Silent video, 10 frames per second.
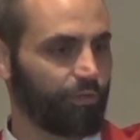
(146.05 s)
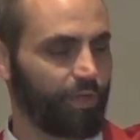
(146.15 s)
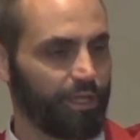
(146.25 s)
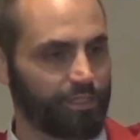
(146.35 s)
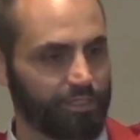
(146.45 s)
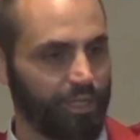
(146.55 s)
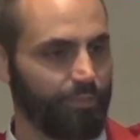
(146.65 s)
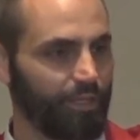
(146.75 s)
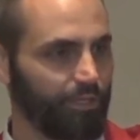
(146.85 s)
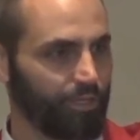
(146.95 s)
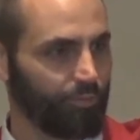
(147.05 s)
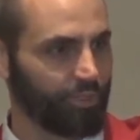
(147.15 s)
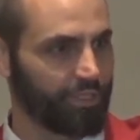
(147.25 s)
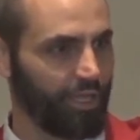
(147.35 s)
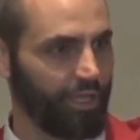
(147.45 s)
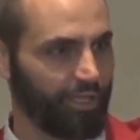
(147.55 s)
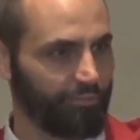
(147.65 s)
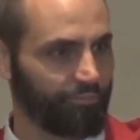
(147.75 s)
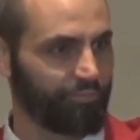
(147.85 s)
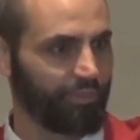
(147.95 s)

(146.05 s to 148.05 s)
okay, just give me a little more time.